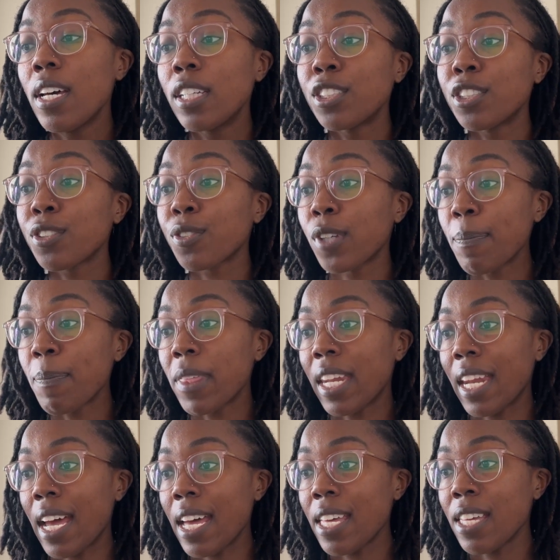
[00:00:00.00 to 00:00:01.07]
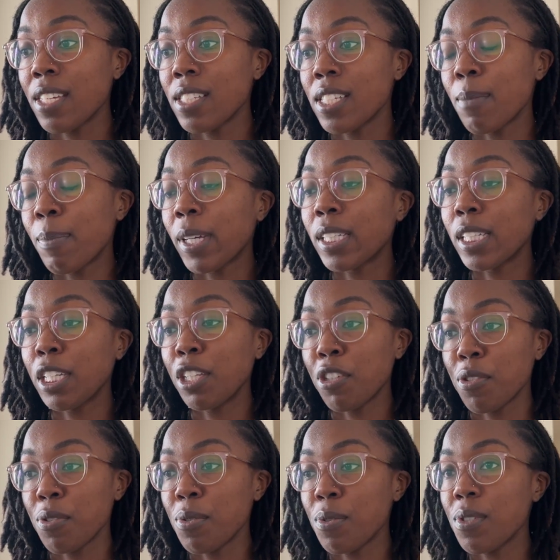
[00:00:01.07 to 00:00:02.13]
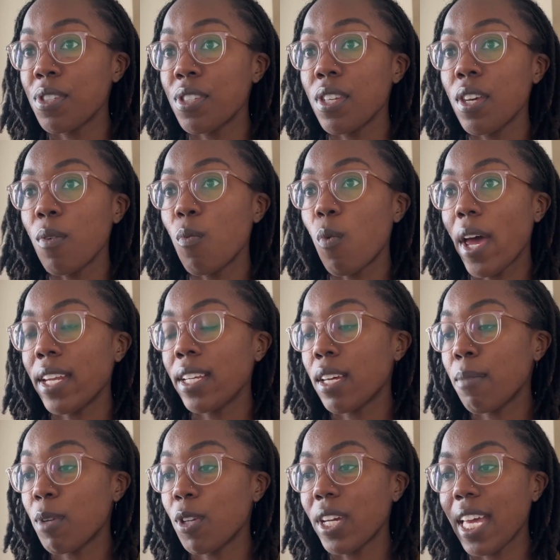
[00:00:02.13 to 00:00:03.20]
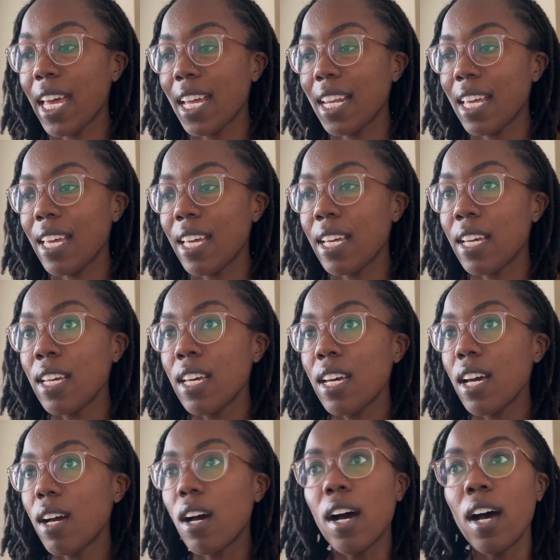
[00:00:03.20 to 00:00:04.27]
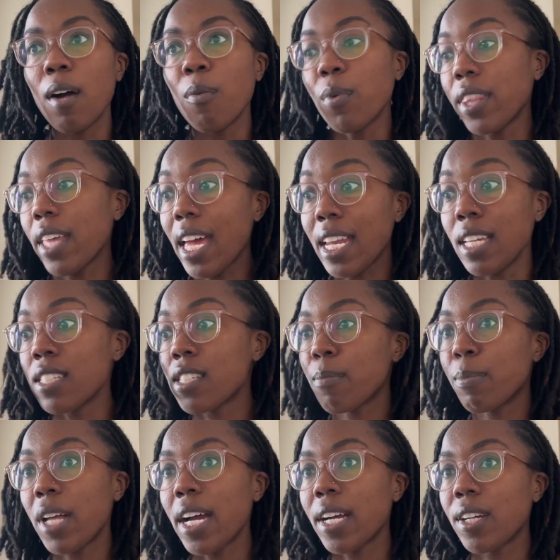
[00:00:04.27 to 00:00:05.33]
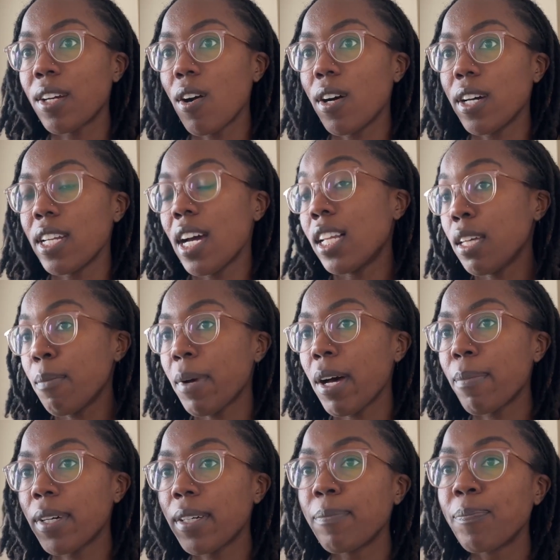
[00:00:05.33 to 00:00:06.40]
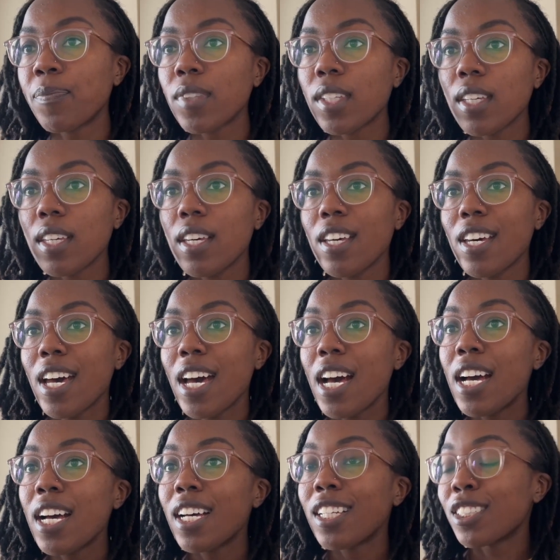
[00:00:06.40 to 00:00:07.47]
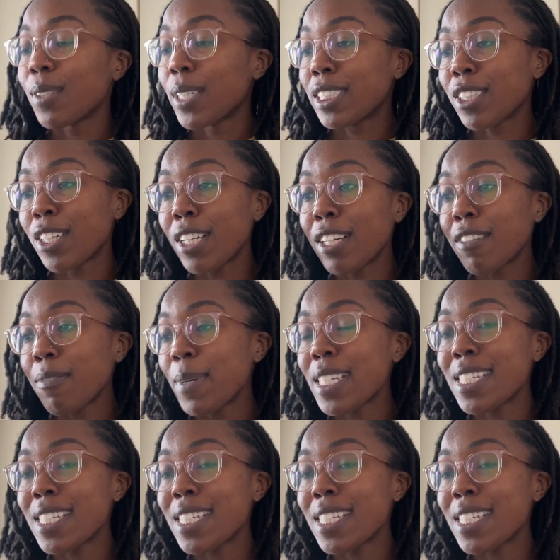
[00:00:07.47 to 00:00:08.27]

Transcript: script that I typically use when communicating with any supplier on Alibaba. So I started off by